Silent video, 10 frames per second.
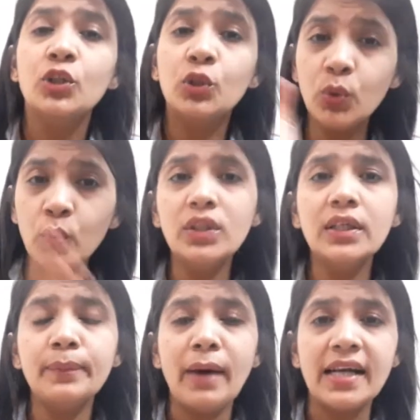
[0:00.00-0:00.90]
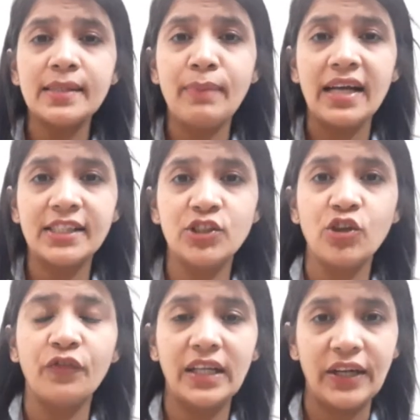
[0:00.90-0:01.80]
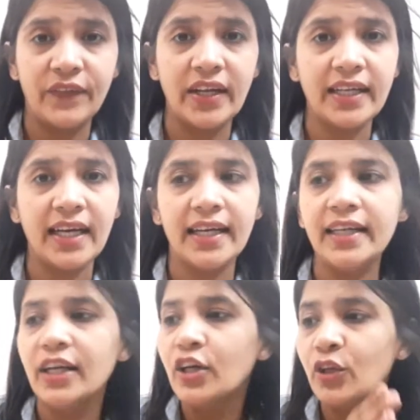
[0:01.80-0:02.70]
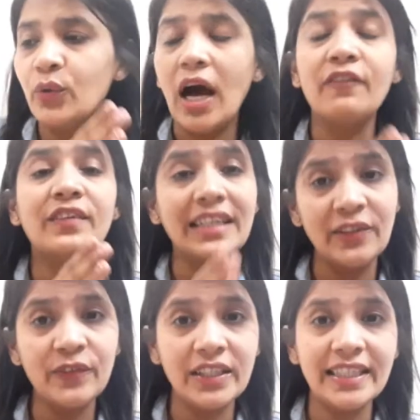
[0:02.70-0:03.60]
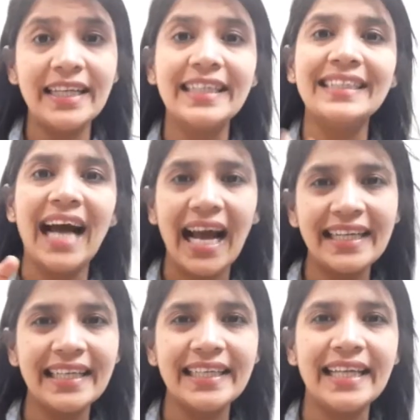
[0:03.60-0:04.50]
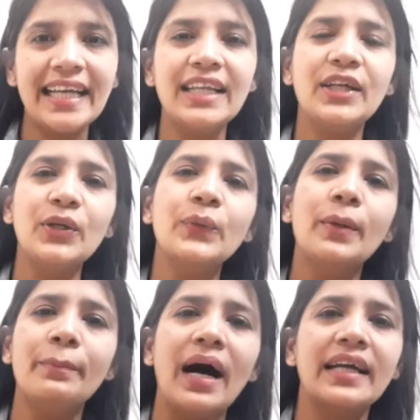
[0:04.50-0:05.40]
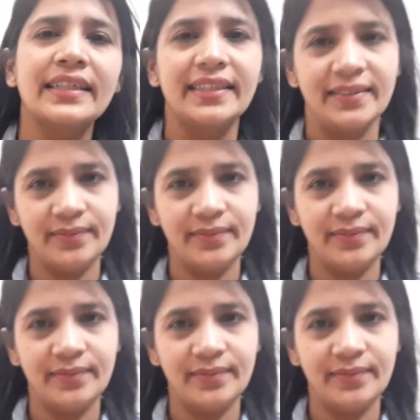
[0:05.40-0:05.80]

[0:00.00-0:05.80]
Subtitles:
through the passage of electric current you have converted that iron nail into a magnet.